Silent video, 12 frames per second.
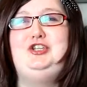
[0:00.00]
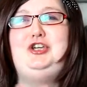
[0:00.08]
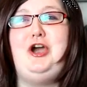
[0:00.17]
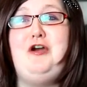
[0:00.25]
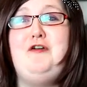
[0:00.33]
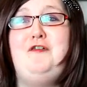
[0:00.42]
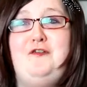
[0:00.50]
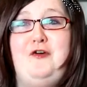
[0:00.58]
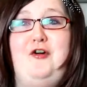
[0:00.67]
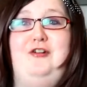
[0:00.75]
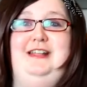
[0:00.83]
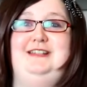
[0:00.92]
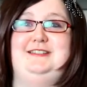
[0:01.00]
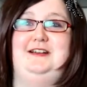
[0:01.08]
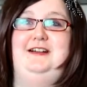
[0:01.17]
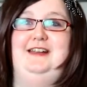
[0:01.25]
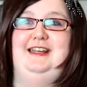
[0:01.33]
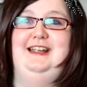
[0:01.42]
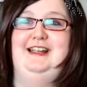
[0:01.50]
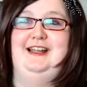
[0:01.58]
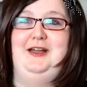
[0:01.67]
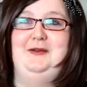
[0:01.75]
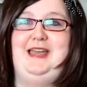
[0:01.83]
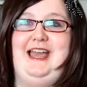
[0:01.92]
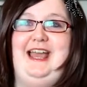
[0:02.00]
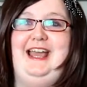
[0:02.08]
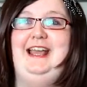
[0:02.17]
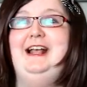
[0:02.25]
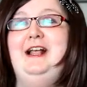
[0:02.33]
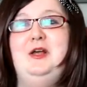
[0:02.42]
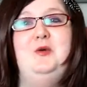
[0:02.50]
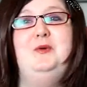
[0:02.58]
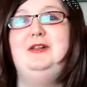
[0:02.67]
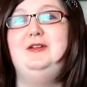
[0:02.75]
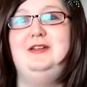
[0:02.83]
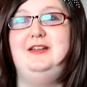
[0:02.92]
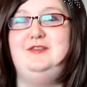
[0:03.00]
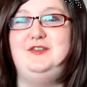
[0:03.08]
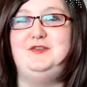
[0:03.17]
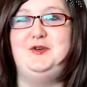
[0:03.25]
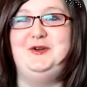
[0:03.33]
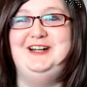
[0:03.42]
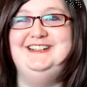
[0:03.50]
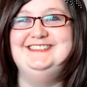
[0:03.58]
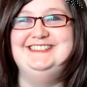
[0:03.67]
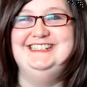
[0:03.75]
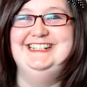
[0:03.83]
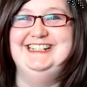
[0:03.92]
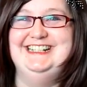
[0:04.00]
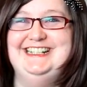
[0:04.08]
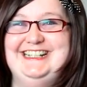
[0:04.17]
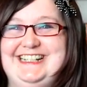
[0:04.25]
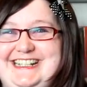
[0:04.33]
go for it, darling, okay? We'll all love you for it.